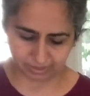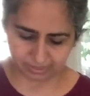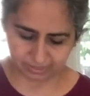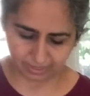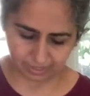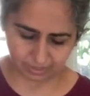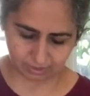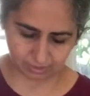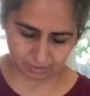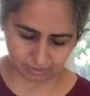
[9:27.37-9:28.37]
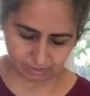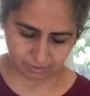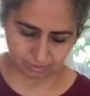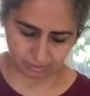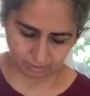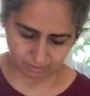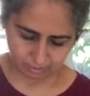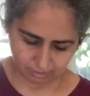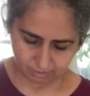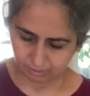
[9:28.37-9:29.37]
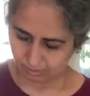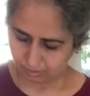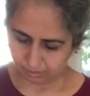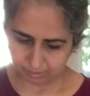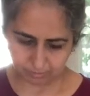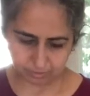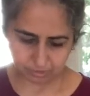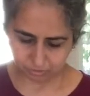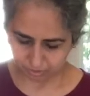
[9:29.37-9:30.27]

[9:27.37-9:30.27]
sliced. And I'm going to put those